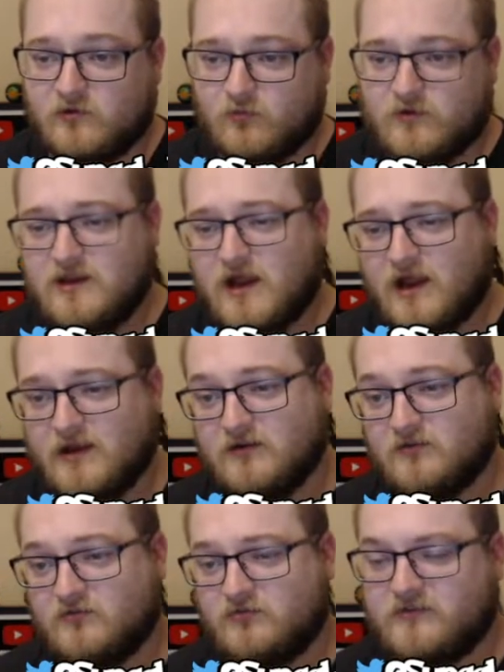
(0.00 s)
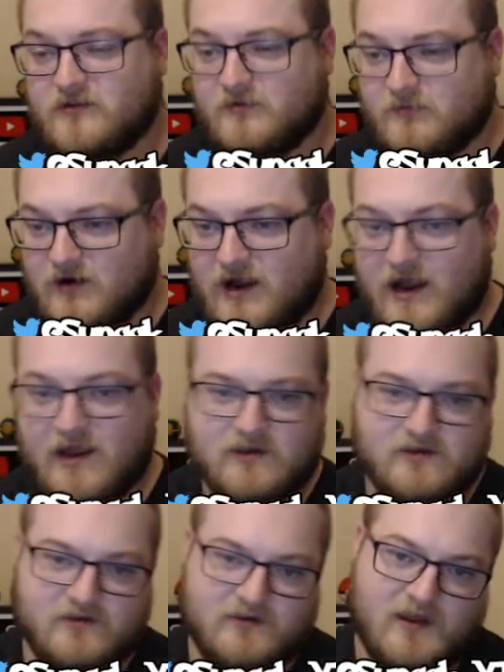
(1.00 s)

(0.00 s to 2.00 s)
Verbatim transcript: we got here to Cinnabar Island,